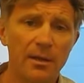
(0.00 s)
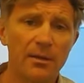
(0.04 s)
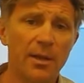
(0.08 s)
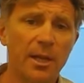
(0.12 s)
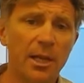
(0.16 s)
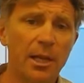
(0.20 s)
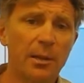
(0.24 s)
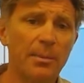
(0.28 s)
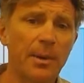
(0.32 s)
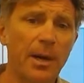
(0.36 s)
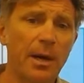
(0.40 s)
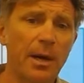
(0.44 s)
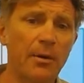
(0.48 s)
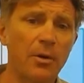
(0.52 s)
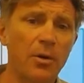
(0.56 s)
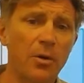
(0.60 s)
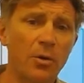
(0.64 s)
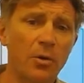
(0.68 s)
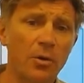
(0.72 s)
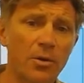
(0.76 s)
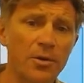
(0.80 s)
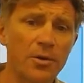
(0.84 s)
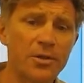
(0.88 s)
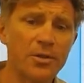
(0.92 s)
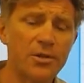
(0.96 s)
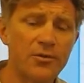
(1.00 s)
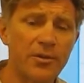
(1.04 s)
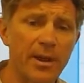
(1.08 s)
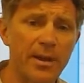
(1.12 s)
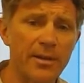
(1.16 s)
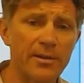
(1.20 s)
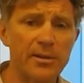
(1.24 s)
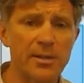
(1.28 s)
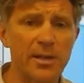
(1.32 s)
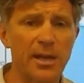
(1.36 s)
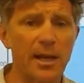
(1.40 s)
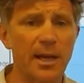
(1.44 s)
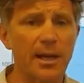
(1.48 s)
Think about your
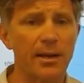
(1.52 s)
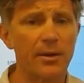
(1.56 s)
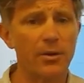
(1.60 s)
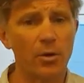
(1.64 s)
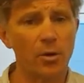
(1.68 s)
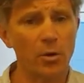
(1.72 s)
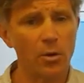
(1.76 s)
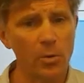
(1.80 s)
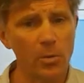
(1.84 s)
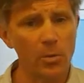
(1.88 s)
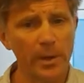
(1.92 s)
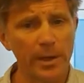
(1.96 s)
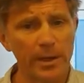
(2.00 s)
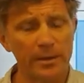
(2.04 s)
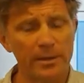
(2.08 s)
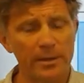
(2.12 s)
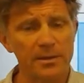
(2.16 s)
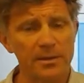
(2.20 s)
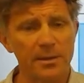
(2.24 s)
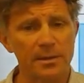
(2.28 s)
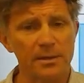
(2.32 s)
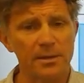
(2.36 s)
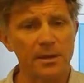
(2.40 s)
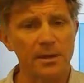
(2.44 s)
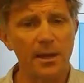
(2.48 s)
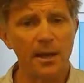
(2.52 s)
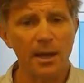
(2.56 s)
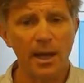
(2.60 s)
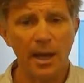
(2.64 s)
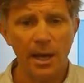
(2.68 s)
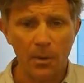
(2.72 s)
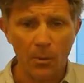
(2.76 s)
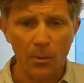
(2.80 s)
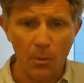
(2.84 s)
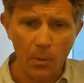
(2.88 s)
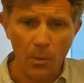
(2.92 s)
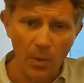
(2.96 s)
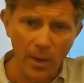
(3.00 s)
strengths and your weaknesses
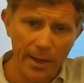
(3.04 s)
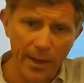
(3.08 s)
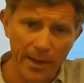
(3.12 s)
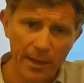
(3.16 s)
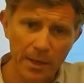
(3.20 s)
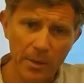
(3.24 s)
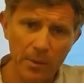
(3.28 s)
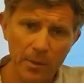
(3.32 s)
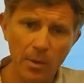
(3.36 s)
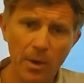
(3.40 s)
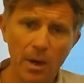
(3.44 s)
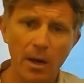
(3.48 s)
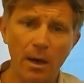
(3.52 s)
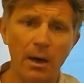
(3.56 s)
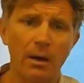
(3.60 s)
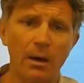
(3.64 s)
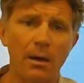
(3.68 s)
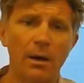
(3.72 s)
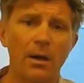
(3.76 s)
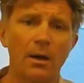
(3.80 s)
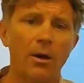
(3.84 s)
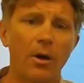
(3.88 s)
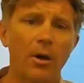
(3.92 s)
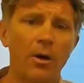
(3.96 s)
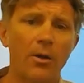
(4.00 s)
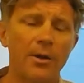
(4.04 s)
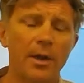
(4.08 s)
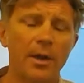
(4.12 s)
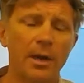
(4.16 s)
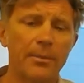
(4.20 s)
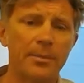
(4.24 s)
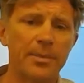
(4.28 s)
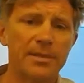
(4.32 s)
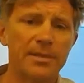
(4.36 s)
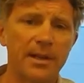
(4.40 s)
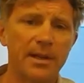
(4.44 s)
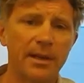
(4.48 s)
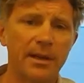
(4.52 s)
and where you are on
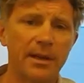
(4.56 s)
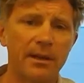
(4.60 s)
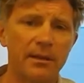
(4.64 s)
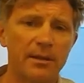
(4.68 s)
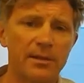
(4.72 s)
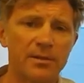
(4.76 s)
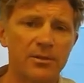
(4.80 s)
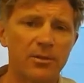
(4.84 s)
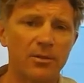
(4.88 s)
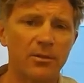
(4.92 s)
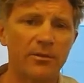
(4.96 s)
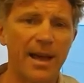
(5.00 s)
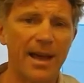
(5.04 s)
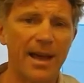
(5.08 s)
that particular sort